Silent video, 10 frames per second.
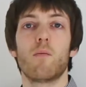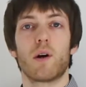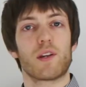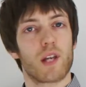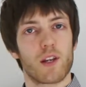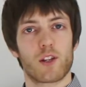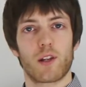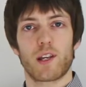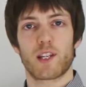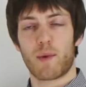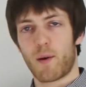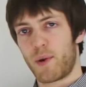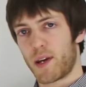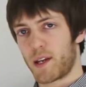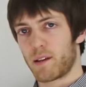but essentially it's
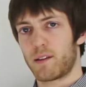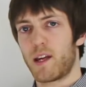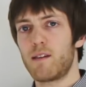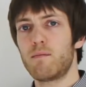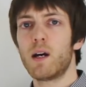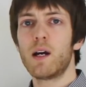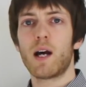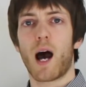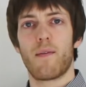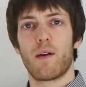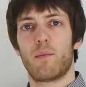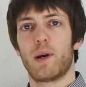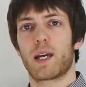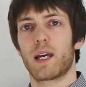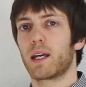about picking a theme and then
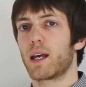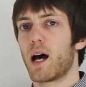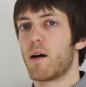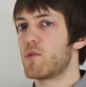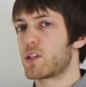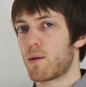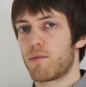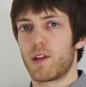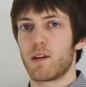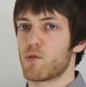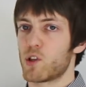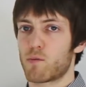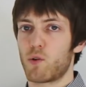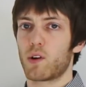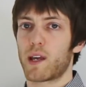picking sub-themes and
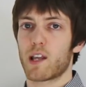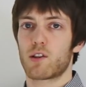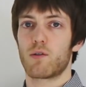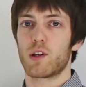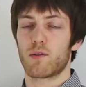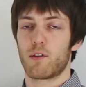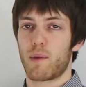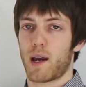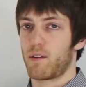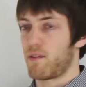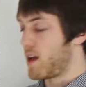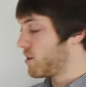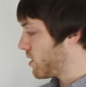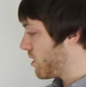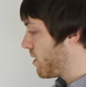smaller categories off the back of
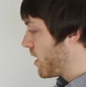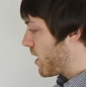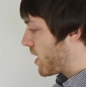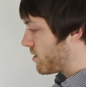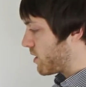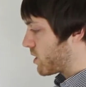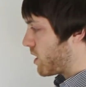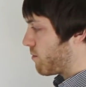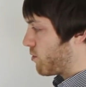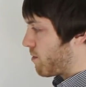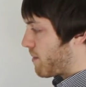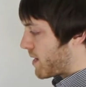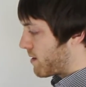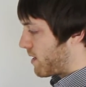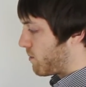that. So as an example, the
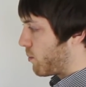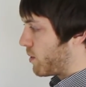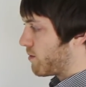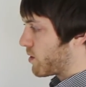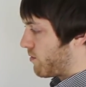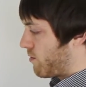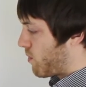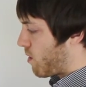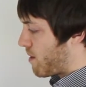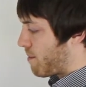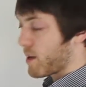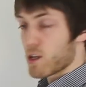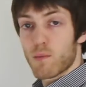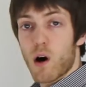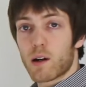main theme that we've got for mind mapping
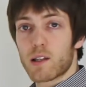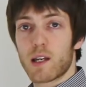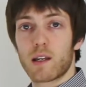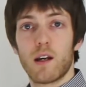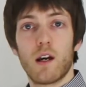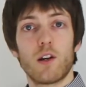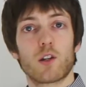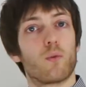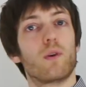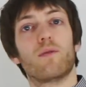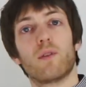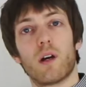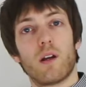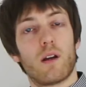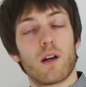is marketing. So we've
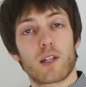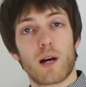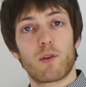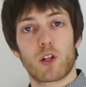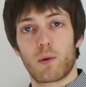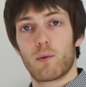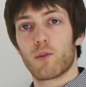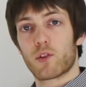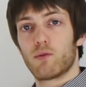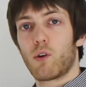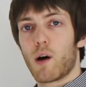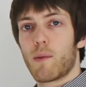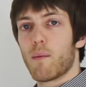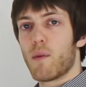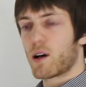established that we want to write
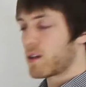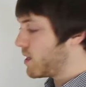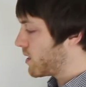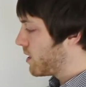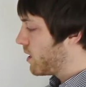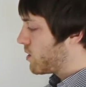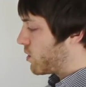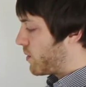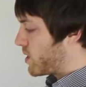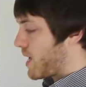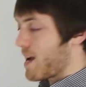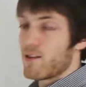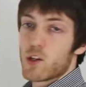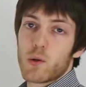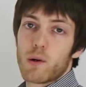about marketing. So which
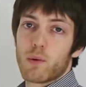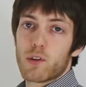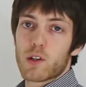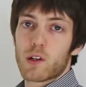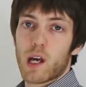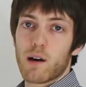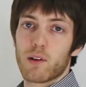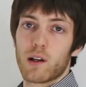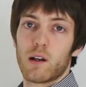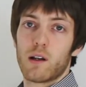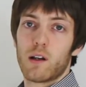areas do we want to cover